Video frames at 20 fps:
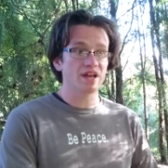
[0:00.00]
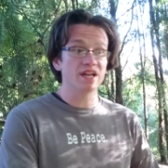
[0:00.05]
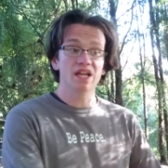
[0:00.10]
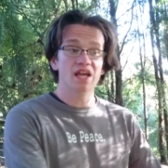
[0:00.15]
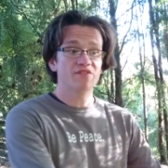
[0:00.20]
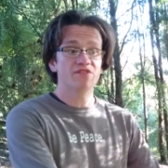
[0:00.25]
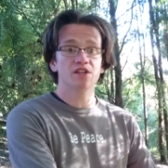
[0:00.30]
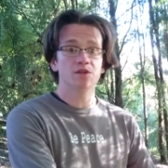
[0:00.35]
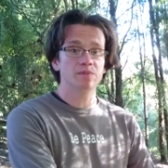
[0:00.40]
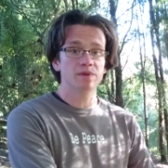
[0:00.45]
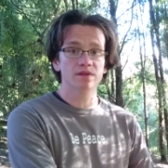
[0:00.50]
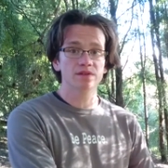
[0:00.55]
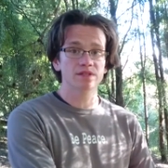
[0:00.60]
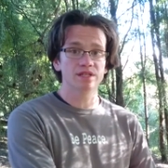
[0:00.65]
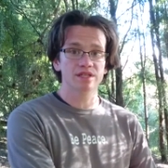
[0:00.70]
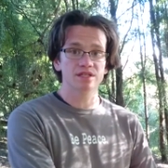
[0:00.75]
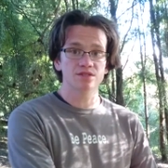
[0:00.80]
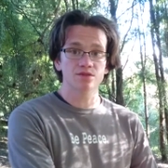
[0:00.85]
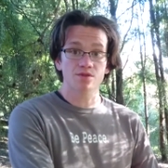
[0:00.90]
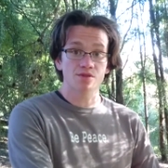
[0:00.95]

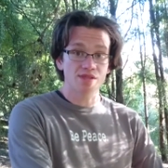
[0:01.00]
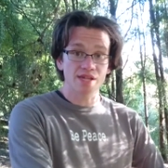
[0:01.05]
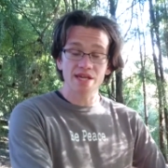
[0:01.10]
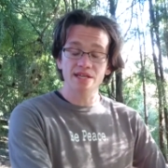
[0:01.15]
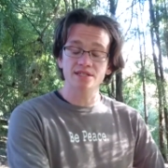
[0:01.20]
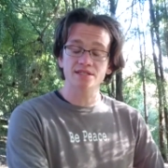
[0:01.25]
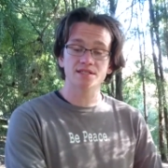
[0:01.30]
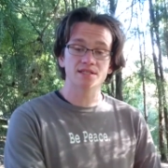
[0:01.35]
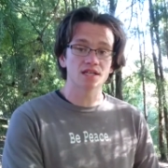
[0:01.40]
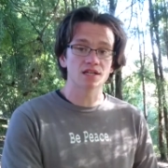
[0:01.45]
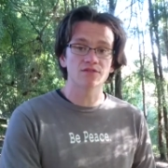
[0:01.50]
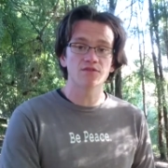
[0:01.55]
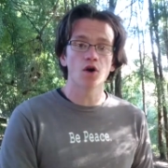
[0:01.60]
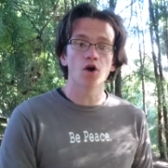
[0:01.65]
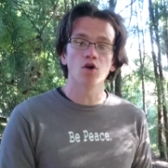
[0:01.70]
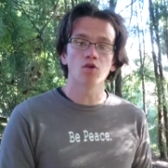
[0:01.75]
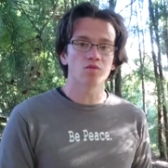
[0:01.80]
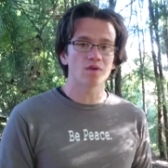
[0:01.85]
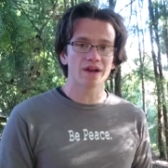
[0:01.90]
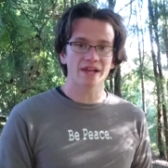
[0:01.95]
inevitabilities or things that have
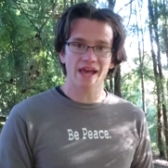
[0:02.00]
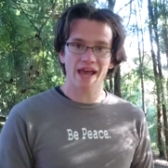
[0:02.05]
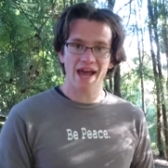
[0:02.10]
already